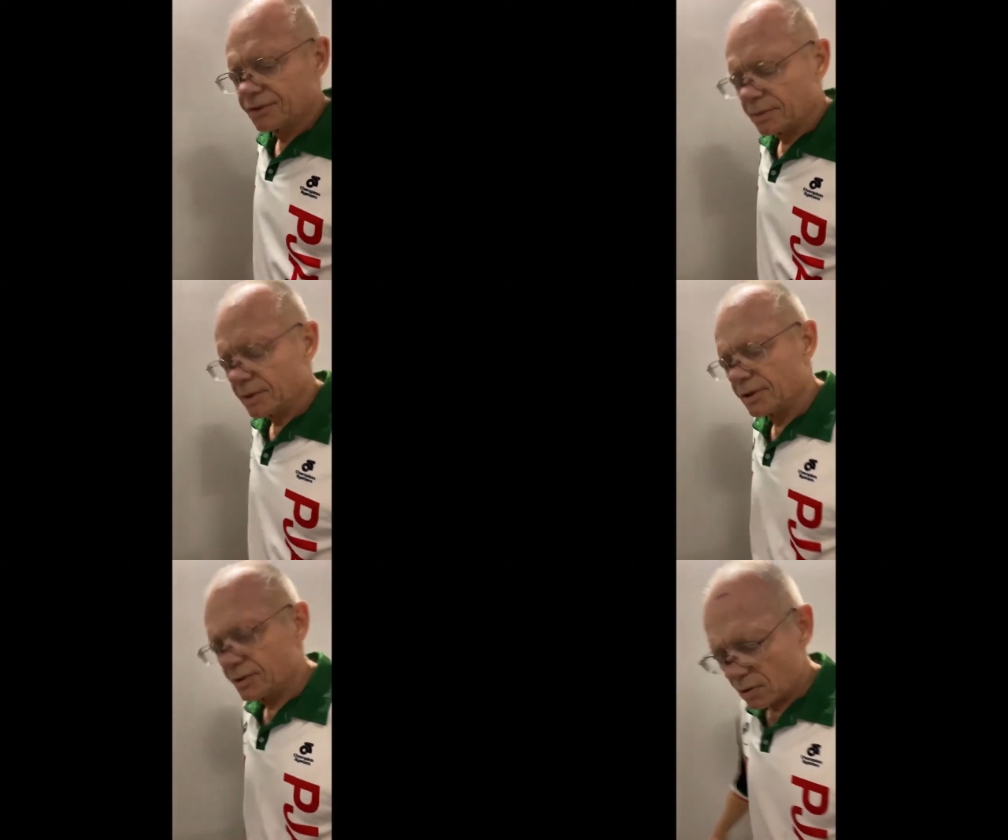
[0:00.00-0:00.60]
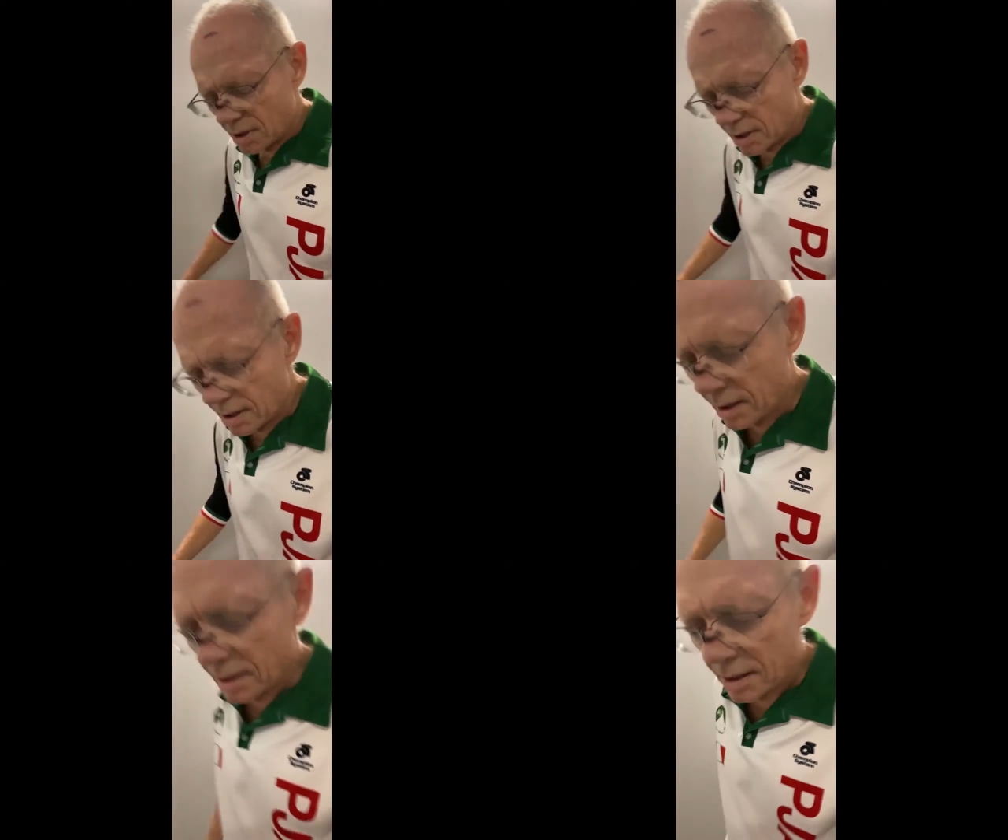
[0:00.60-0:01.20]
So I'm going to do
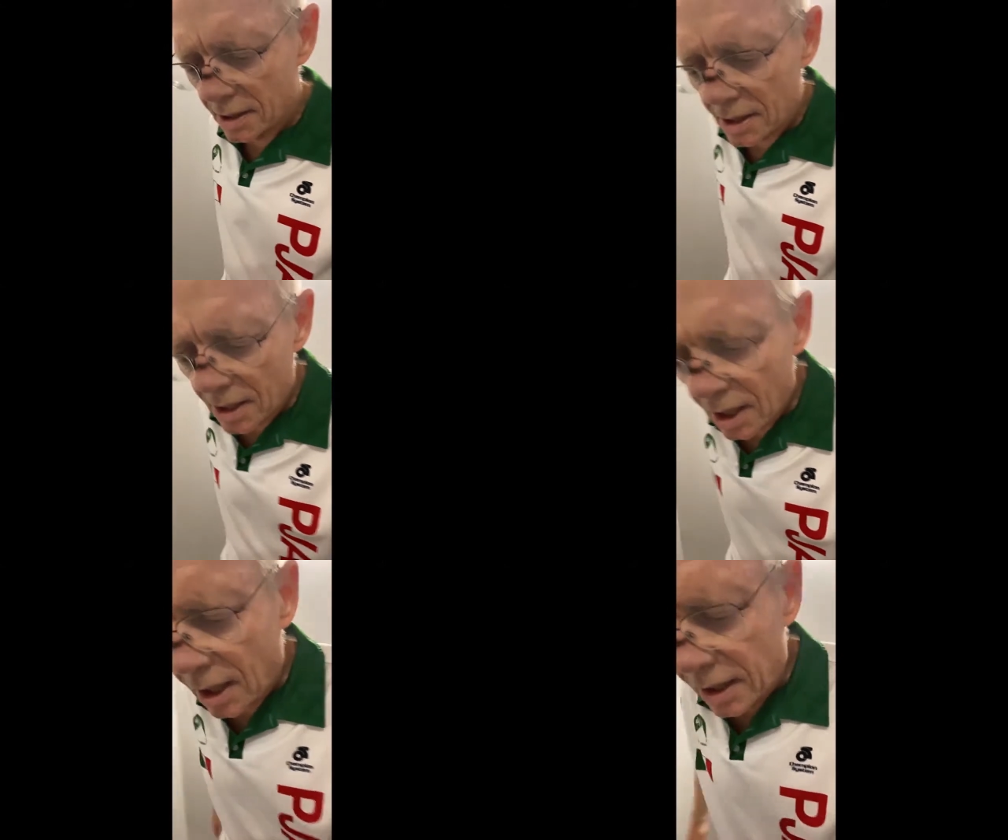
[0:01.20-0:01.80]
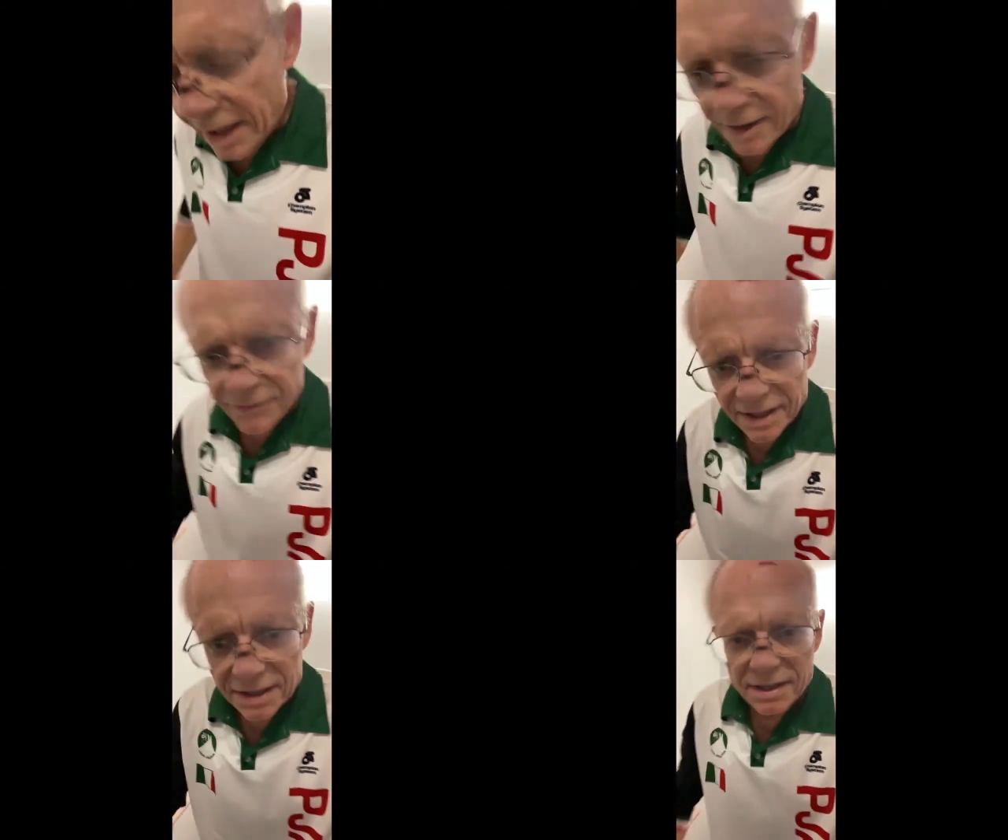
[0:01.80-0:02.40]
half of
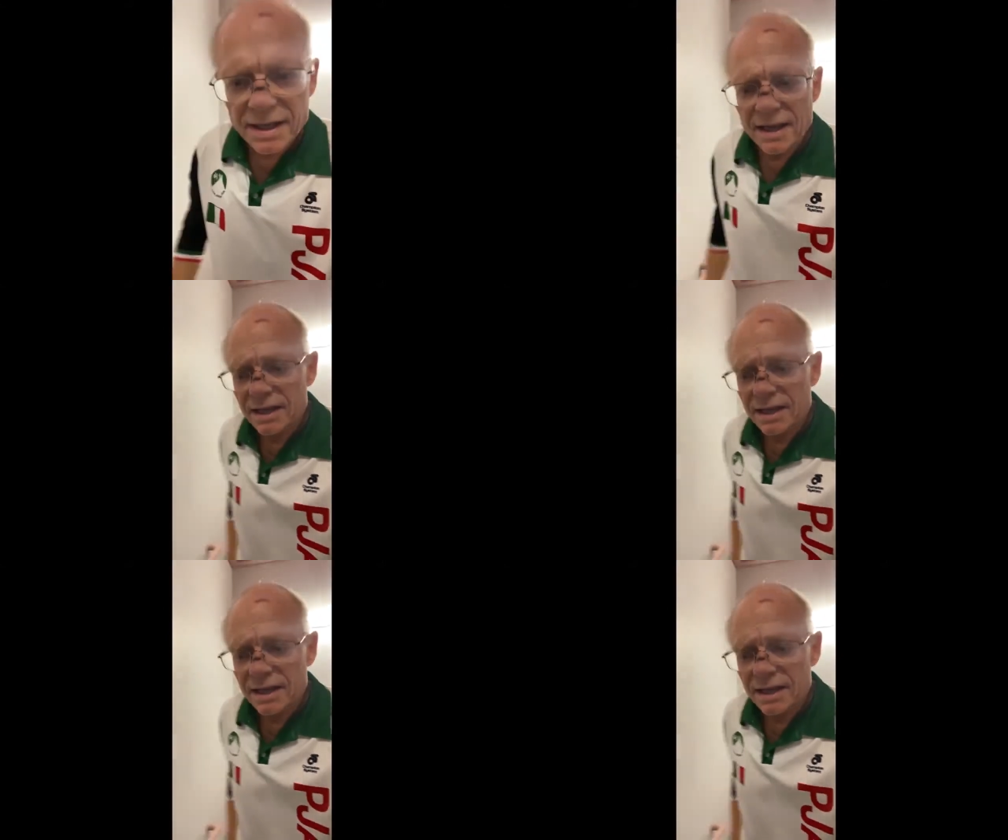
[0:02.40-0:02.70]
that today.